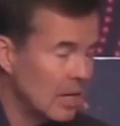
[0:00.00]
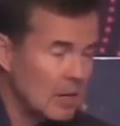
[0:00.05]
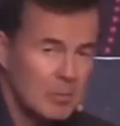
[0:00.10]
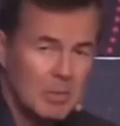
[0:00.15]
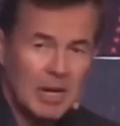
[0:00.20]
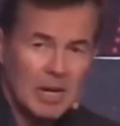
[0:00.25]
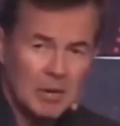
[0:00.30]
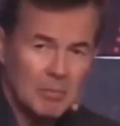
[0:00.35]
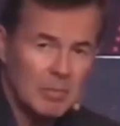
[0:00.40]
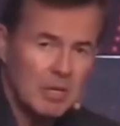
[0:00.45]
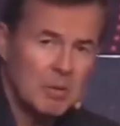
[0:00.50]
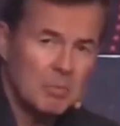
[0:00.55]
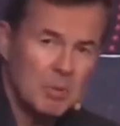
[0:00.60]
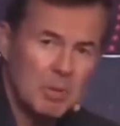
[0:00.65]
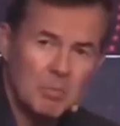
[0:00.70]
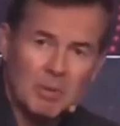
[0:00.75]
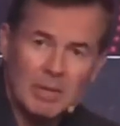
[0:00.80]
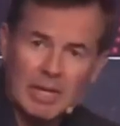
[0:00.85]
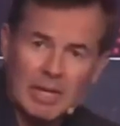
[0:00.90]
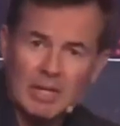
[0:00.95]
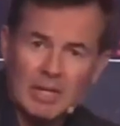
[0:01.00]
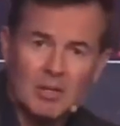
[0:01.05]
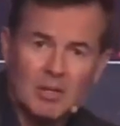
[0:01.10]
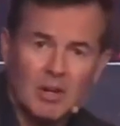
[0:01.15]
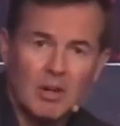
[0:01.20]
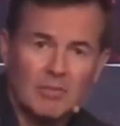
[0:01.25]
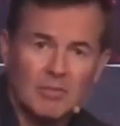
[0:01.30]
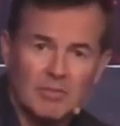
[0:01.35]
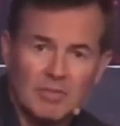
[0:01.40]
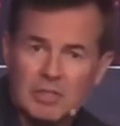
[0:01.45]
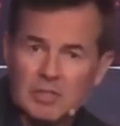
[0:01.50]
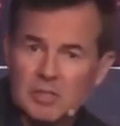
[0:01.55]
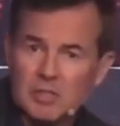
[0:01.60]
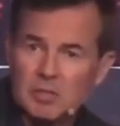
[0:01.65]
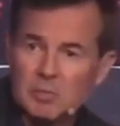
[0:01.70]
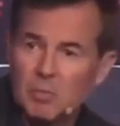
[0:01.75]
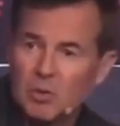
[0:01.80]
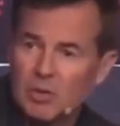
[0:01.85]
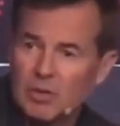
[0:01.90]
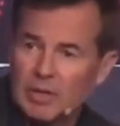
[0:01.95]
I mean, how many people had coffee
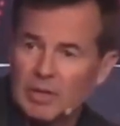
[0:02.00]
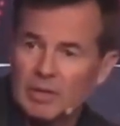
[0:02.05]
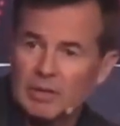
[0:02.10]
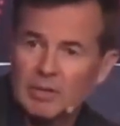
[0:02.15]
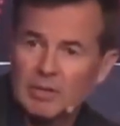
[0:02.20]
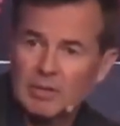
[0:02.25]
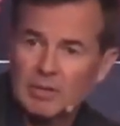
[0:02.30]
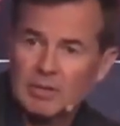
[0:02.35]
this morning?